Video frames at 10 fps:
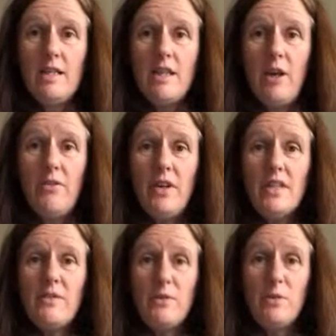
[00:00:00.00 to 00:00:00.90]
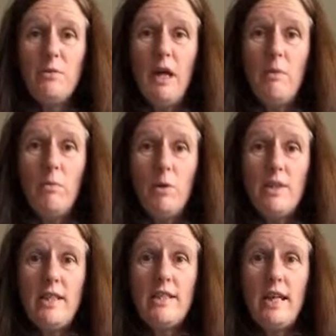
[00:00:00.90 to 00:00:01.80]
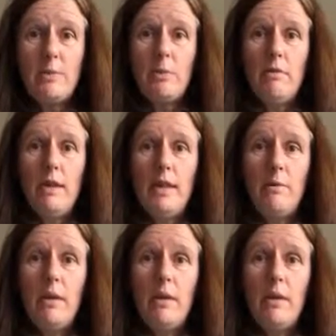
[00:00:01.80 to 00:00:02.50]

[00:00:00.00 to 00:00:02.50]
So first of all, what is aqua running?